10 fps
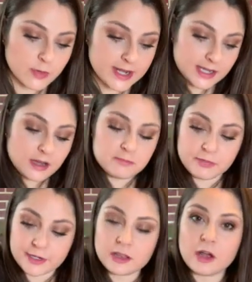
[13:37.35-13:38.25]
waiting a
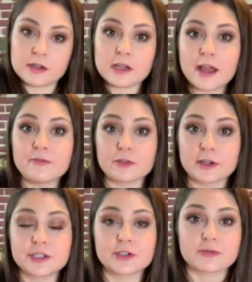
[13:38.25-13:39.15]
pretty long time for
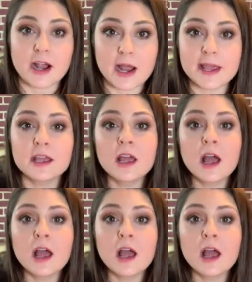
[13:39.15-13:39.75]
it to dry.